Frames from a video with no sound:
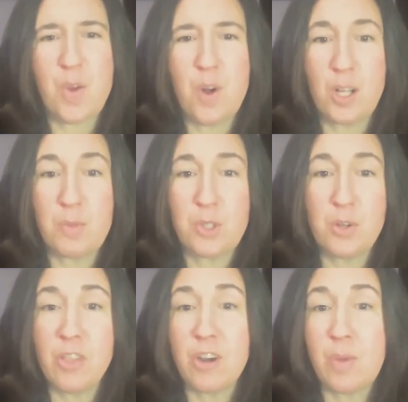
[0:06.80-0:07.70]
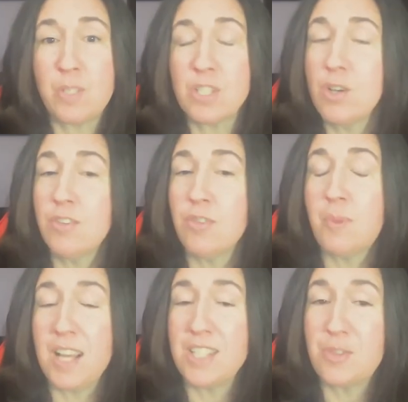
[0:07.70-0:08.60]
Welcome to another episode of
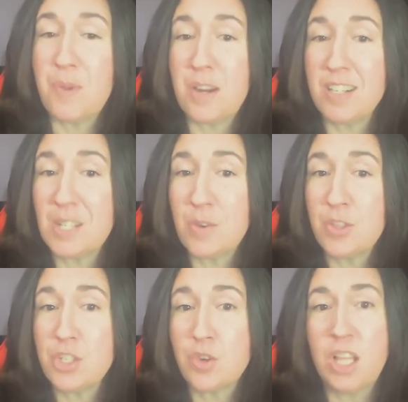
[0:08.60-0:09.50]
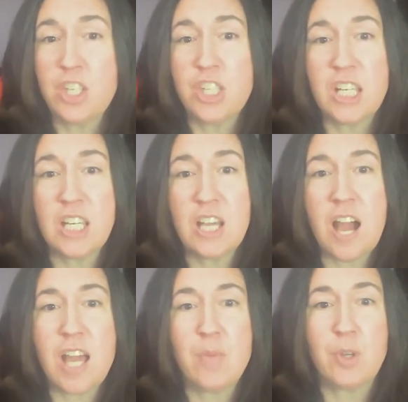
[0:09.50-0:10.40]
Positive Parenting with Astrology.
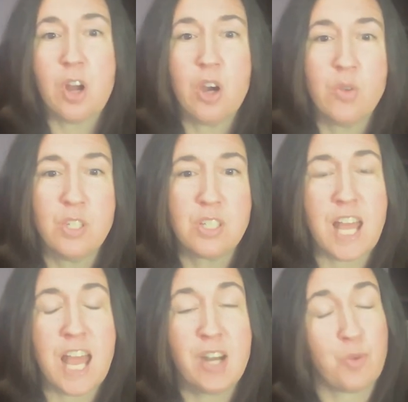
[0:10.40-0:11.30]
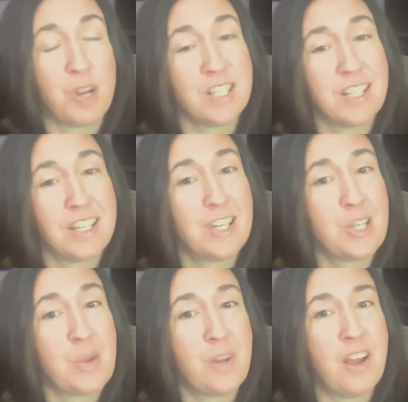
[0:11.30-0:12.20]
I am your host and resident
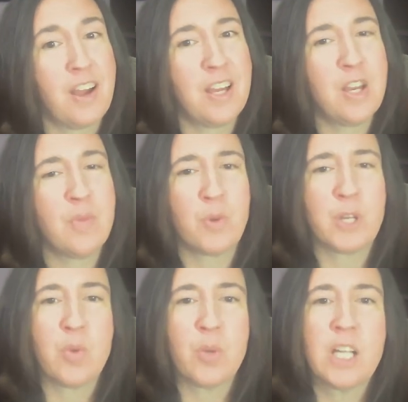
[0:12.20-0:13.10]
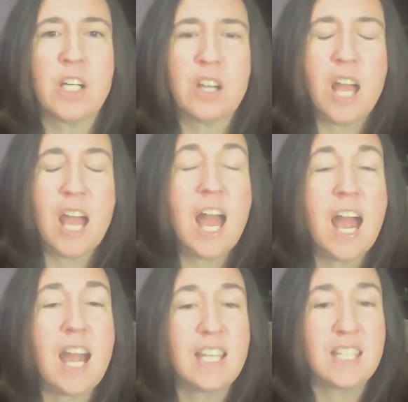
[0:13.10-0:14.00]
Gemini, Maria Riegger,
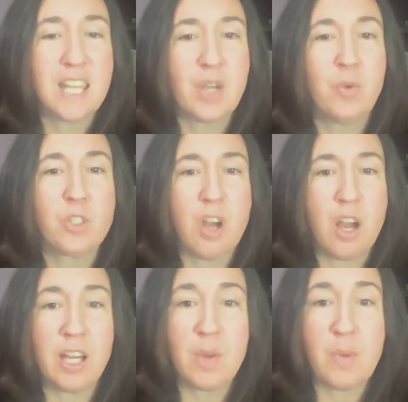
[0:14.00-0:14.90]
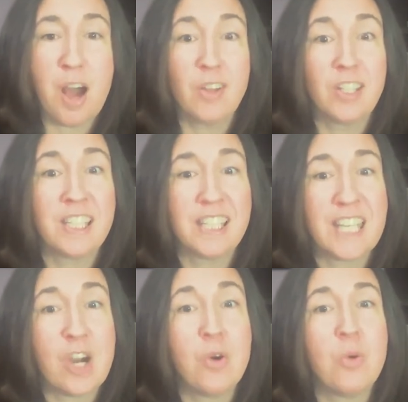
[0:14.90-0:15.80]
and today we're talking about
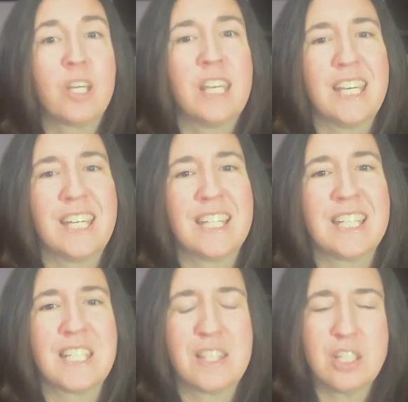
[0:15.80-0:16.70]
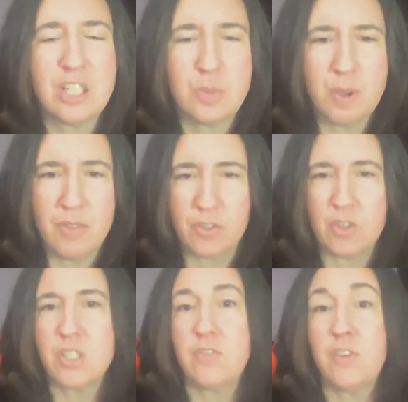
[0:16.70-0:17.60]
Leo kids. This is my
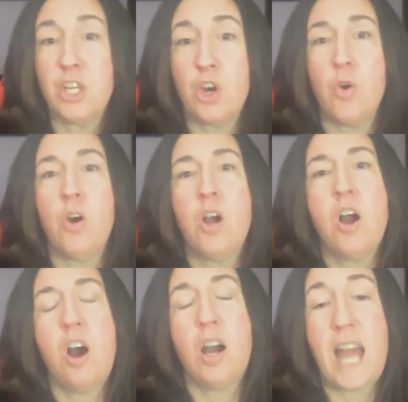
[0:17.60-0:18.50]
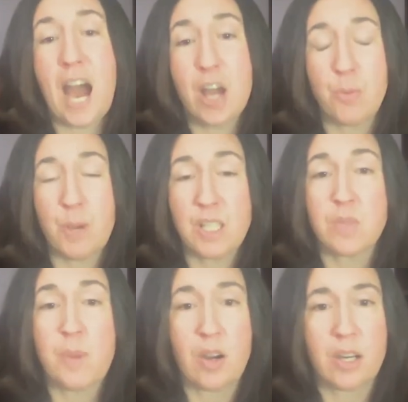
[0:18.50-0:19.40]
first video on how to
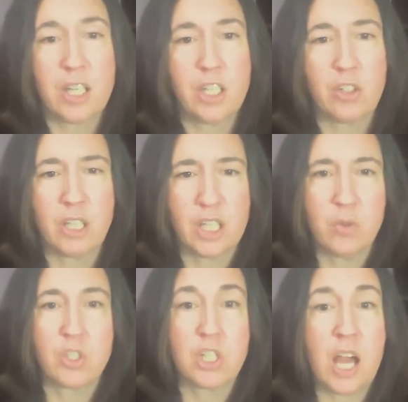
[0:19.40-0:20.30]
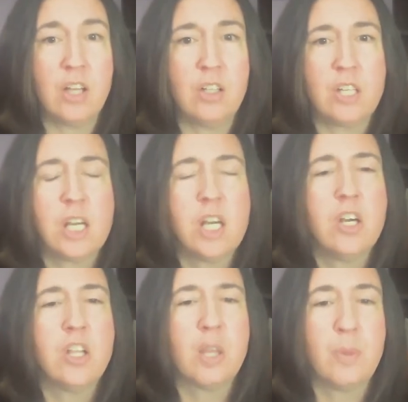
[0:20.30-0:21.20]
best parent your Leo child.
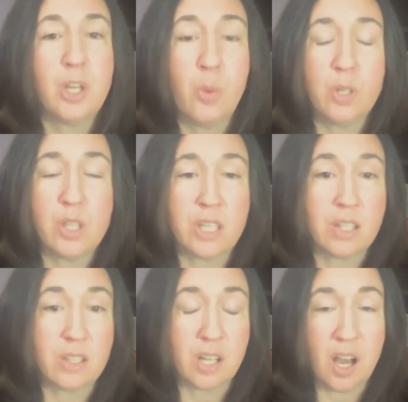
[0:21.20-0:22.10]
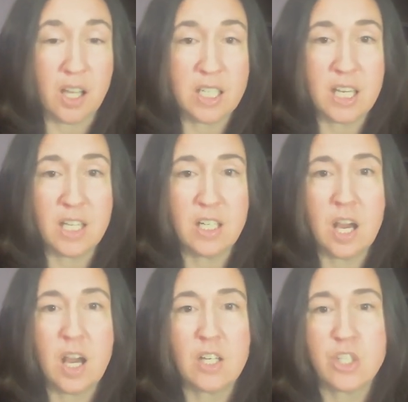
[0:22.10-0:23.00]
Let me know what you think of the content.
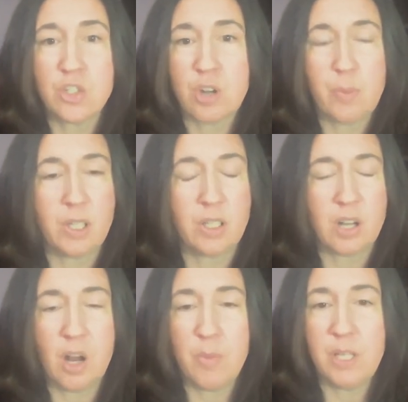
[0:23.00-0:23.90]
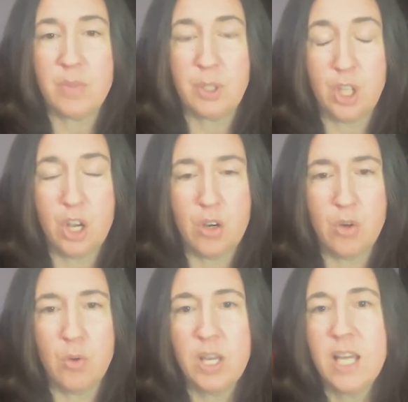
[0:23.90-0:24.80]
Uh, just drop a comment
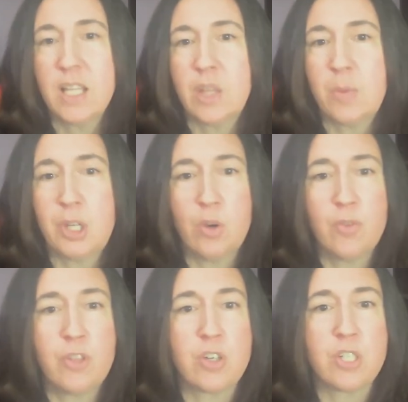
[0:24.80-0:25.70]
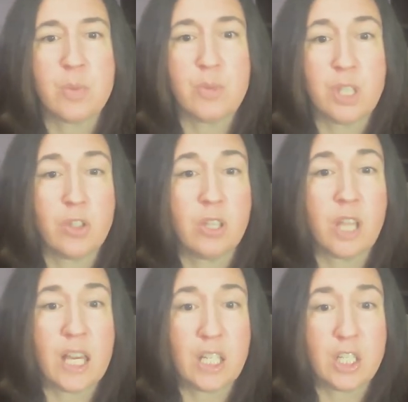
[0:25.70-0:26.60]
below. Let me know if there is something you'd
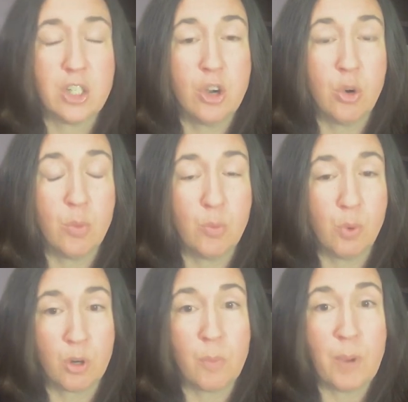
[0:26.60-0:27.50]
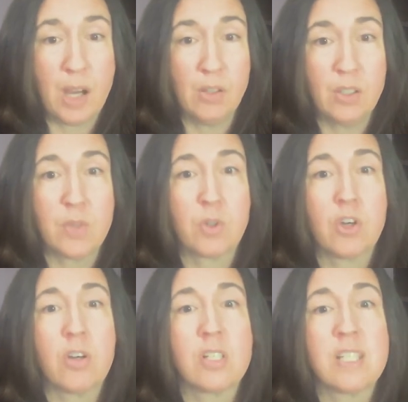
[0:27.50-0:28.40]
like to know more about in
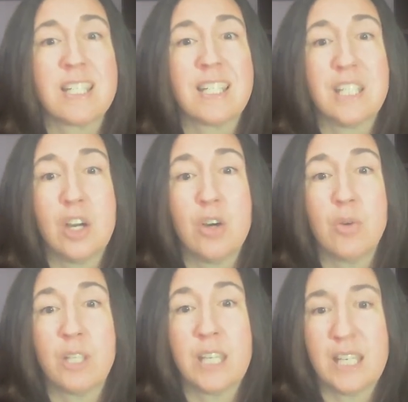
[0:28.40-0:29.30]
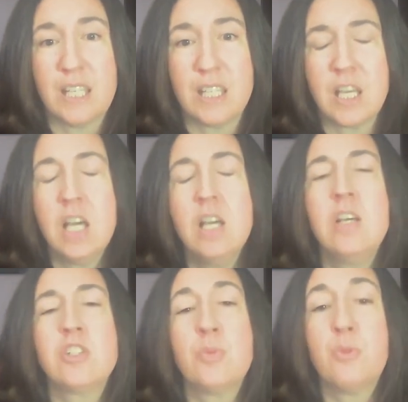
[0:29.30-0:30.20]
regards to Leo kids.
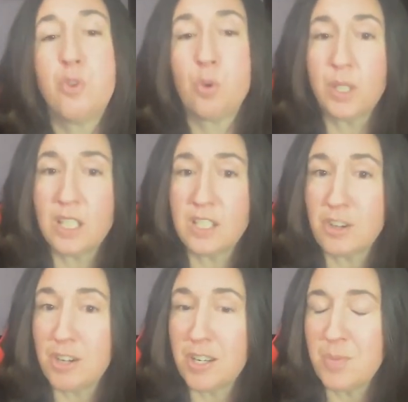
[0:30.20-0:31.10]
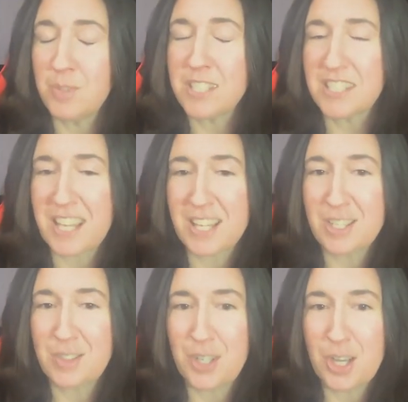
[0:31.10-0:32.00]
So before we get started, please like
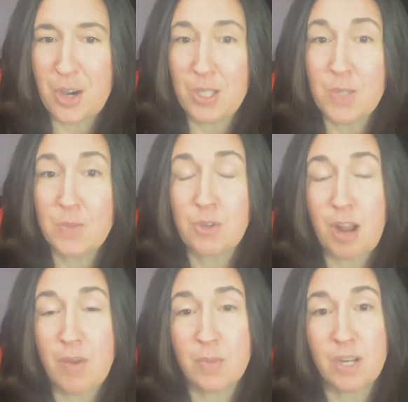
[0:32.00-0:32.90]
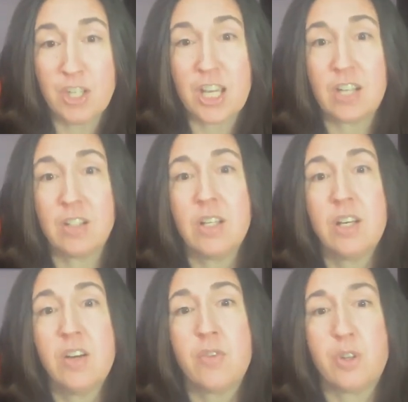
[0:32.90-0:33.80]
this video and subscribe to my channel
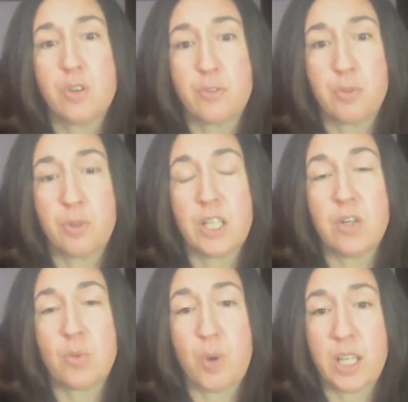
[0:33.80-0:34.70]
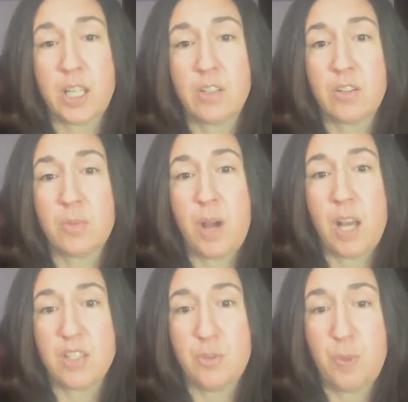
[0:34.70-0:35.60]
for your free, regular,
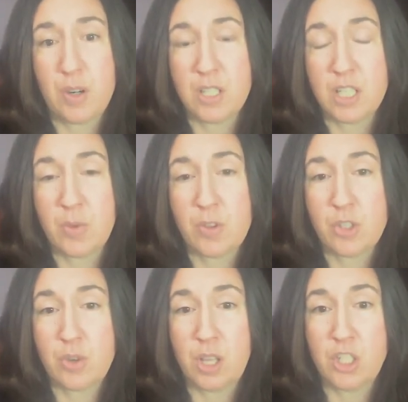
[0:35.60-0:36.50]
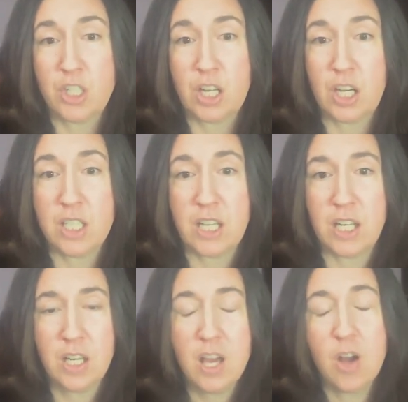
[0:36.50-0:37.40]
positive parenting with astrology content.
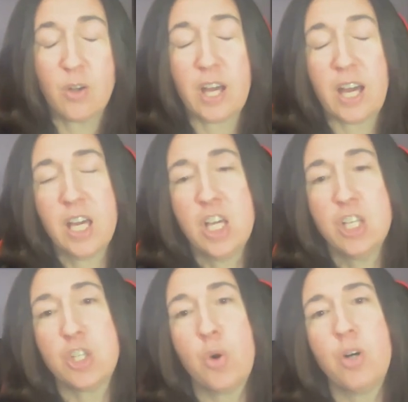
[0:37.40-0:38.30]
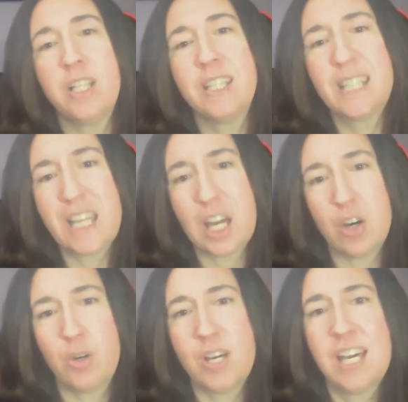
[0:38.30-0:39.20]
Okay, so
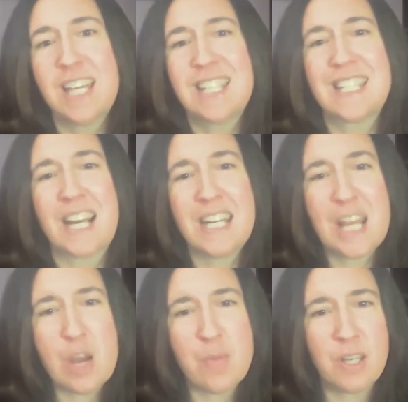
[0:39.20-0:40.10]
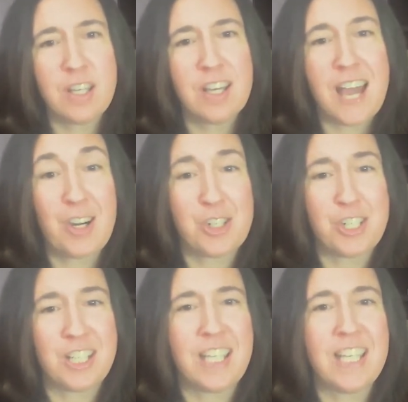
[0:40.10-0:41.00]
Leo is a dynamic
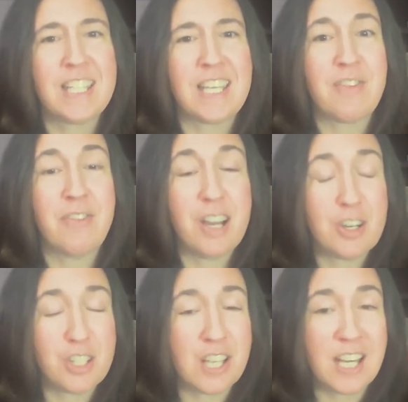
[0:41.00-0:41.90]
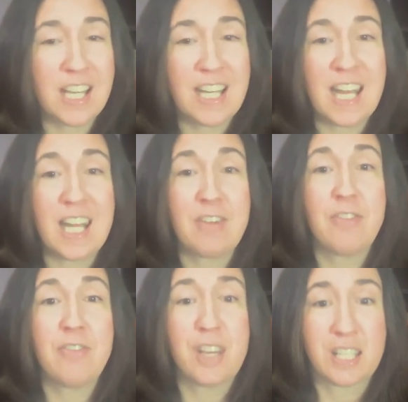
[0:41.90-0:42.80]
energy, it is a fire sign and a
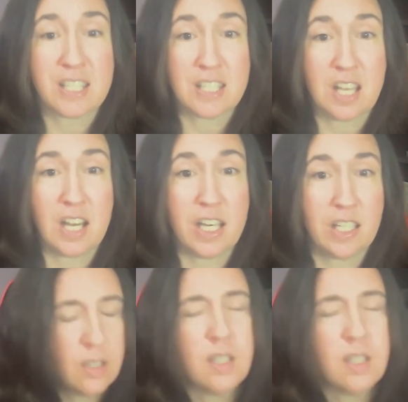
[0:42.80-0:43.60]
fixed sign.